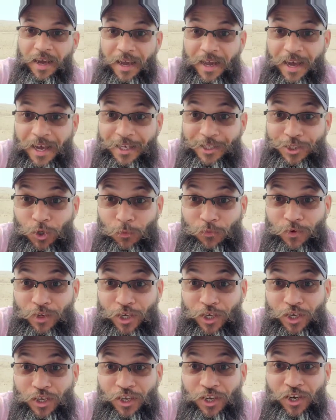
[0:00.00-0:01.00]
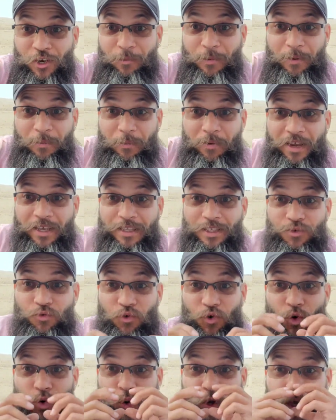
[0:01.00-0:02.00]
Guys, hopefully you can hear me. I'm like this
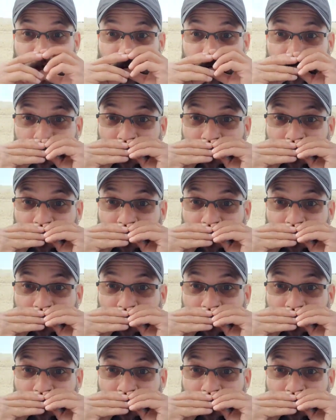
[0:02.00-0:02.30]
real quick.